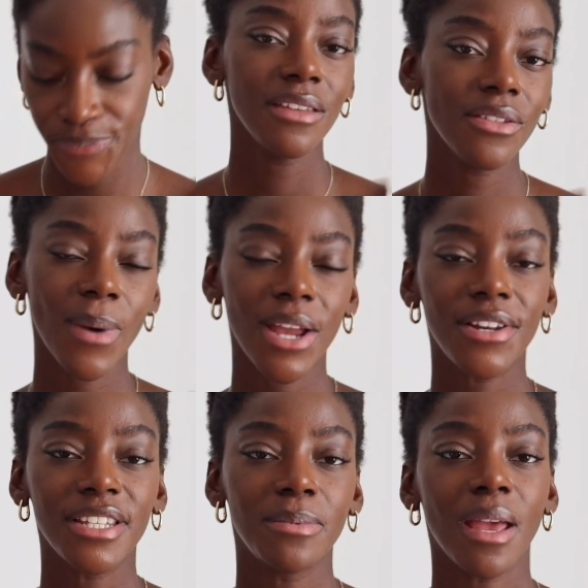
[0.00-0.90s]
Either way, you
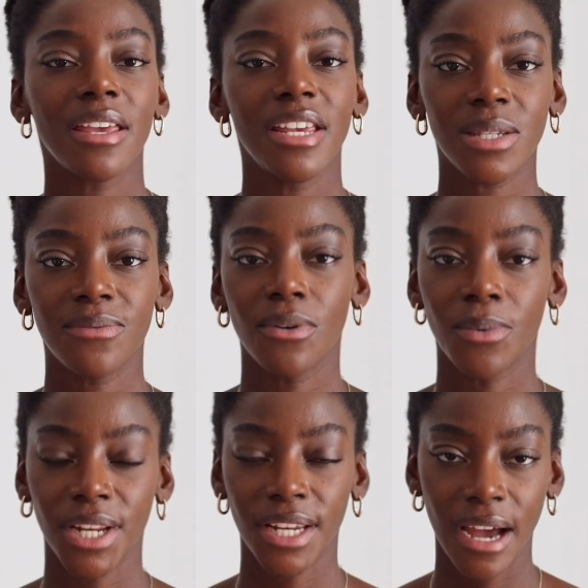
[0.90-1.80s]
need to be at ease with your
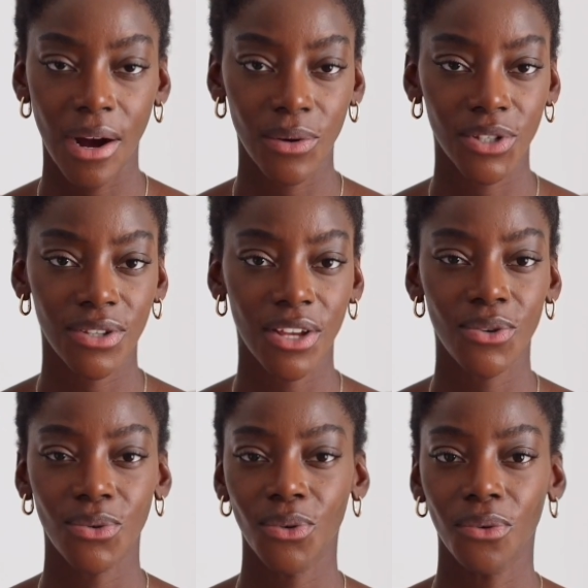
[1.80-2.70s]
body now so that
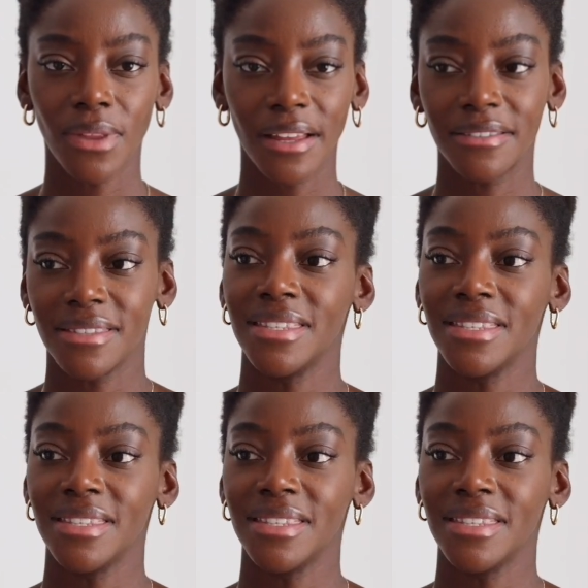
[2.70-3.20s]
you're not like